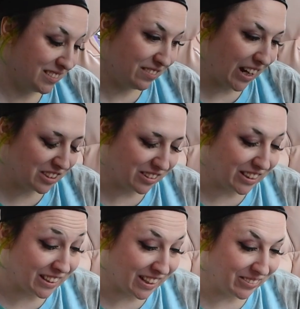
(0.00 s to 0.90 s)

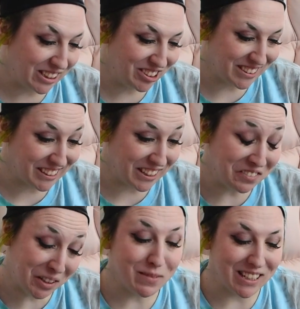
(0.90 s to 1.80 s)
factoid again, because I didn't
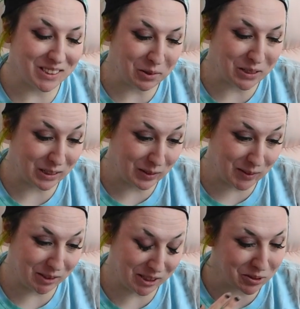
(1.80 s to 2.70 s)
film this, so it wasn't
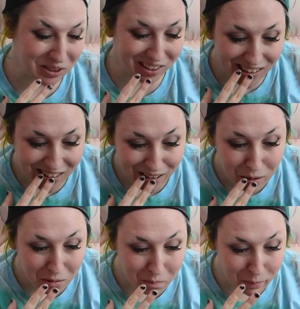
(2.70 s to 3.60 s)
noticeable.
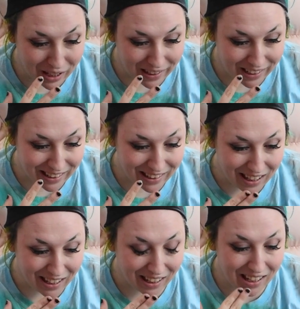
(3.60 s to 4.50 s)
But
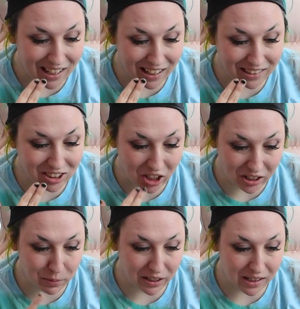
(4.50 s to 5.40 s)
I had
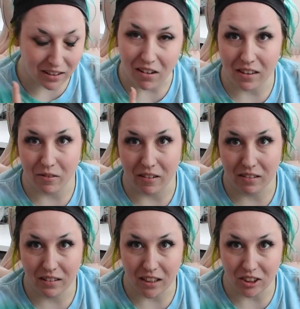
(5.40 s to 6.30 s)
started putting on all the
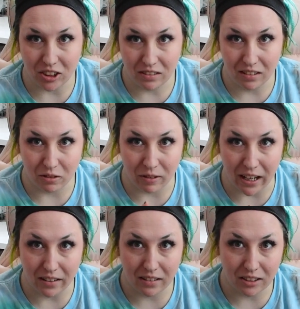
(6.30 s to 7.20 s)
little
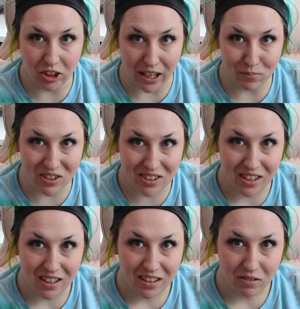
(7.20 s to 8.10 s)
red gems,
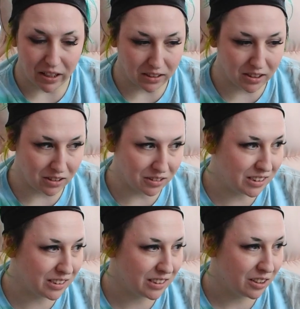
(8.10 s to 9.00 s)
rhinestones,
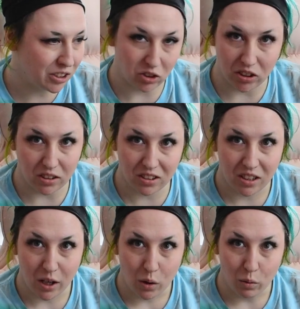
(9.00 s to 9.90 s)
crystals
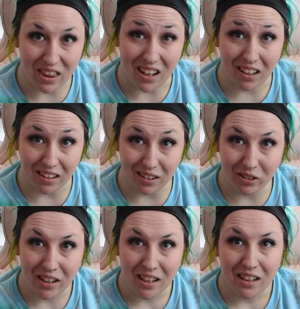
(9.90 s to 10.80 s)
with hot glue.
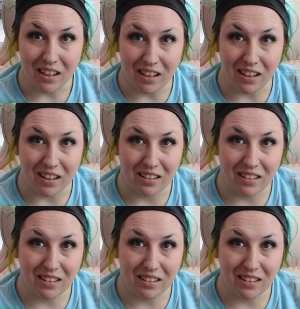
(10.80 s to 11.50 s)
And